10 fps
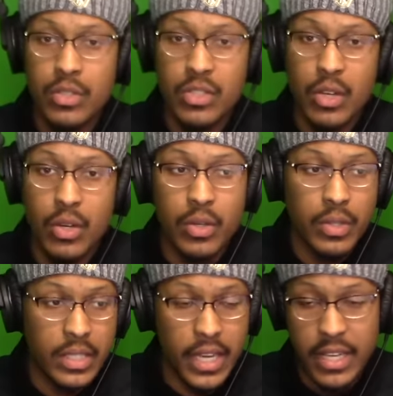
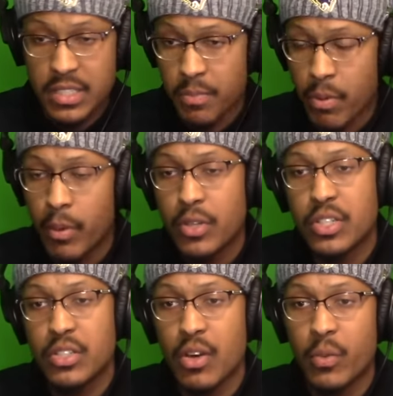So yes,
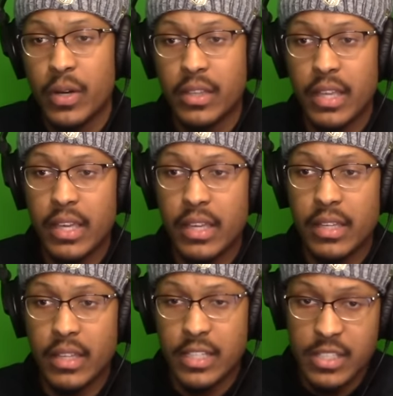promotions are one thing
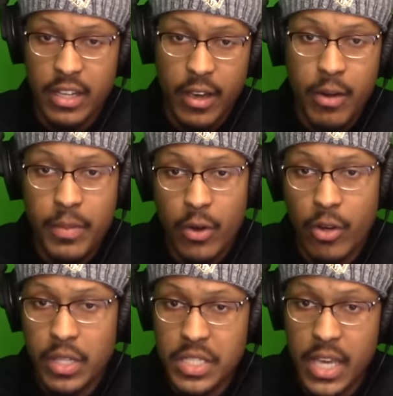that's gonna help me
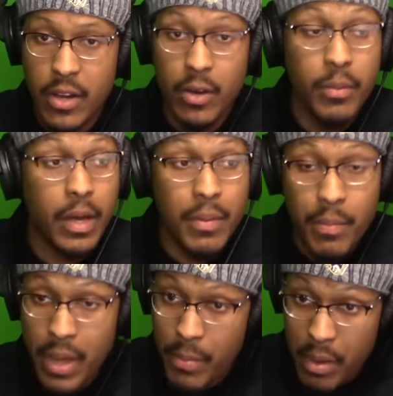grow the channel, help me
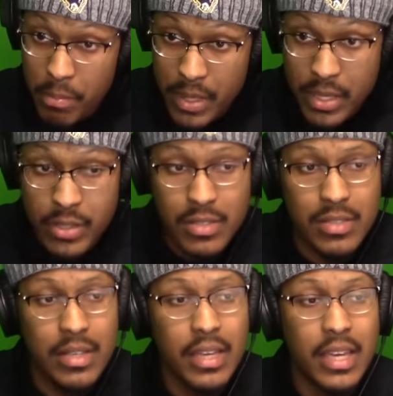pay my
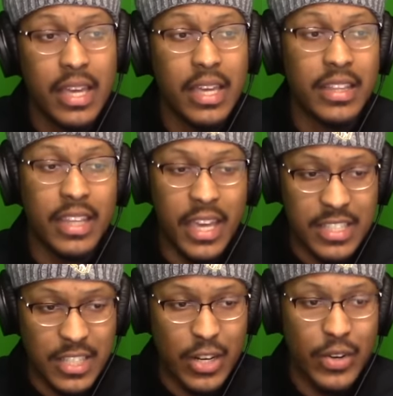bills,
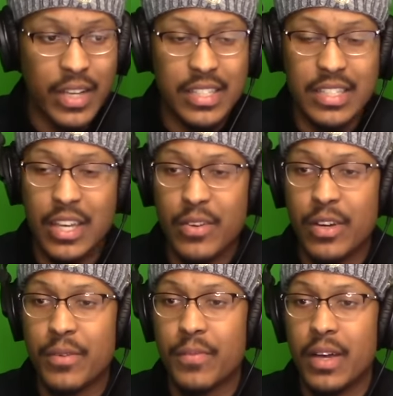etc., etc.